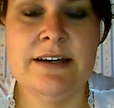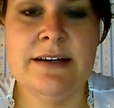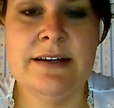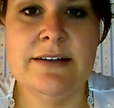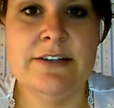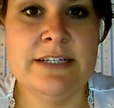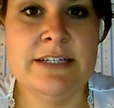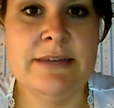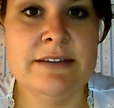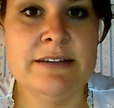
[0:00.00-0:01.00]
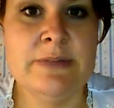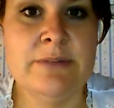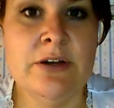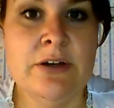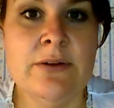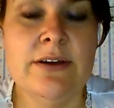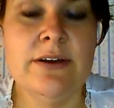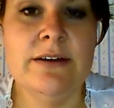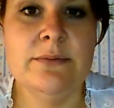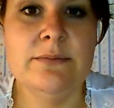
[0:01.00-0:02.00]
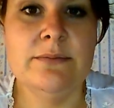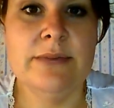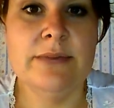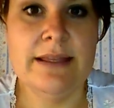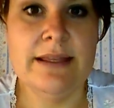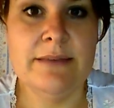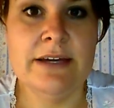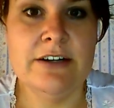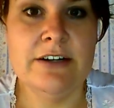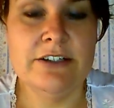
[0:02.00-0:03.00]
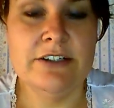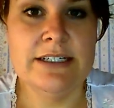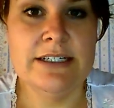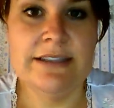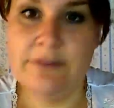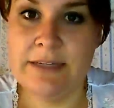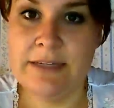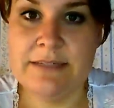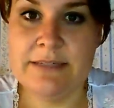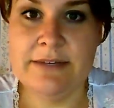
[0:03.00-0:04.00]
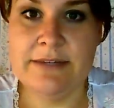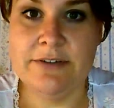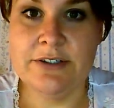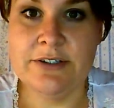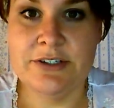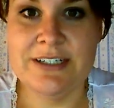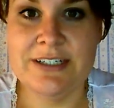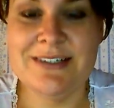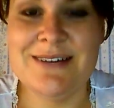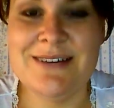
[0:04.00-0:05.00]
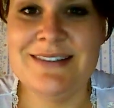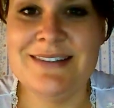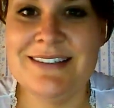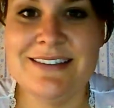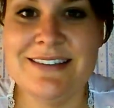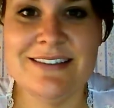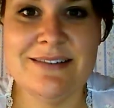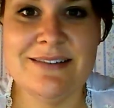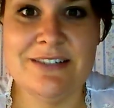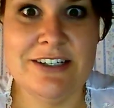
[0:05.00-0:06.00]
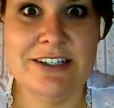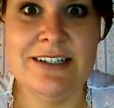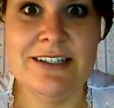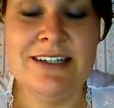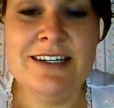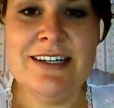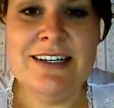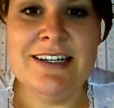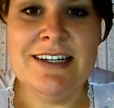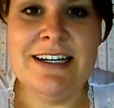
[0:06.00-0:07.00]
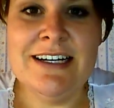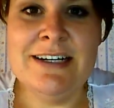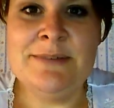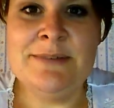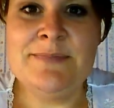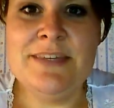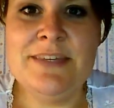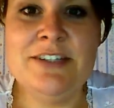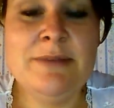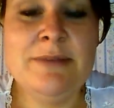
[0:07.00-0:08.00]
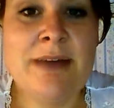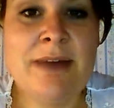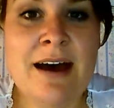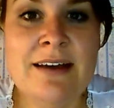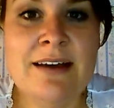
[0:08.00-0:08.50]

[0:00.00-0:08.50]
13 pounds below the weight that my doctor had set for me to be for surgery, so I was good. They took me back.